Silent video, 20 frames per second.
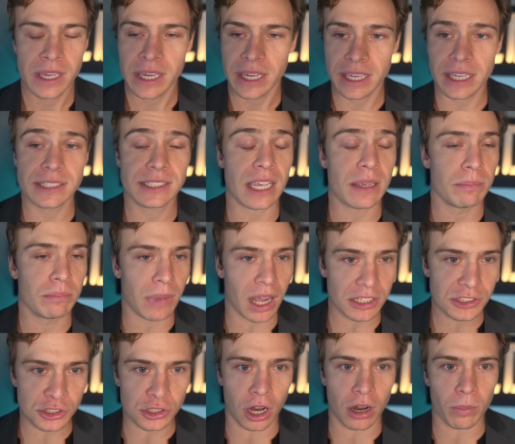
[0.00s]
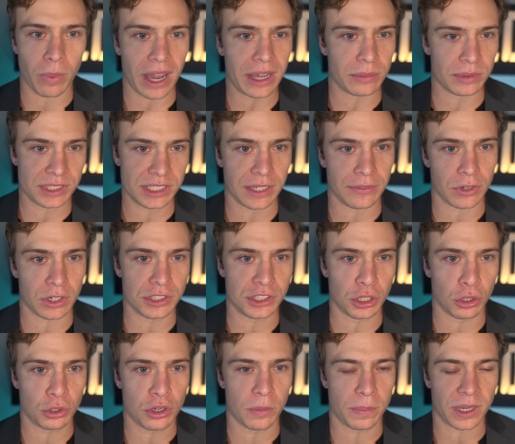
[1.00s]
He is a must-start wide receiver
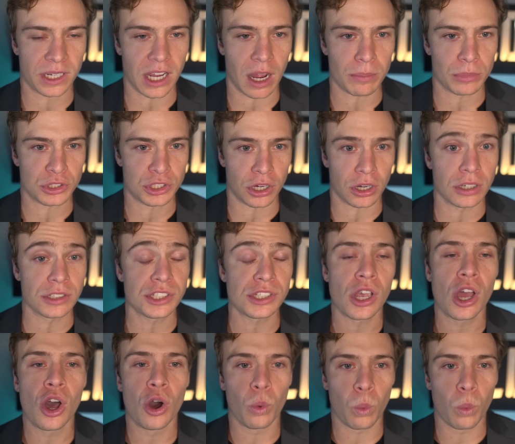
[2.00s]
until Cooper Kupp returns.